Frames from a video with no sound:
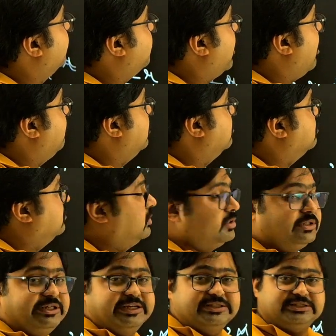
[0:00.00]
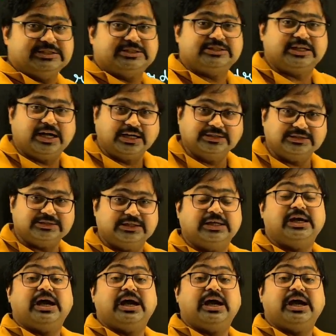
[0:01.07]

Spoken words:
problem teaches us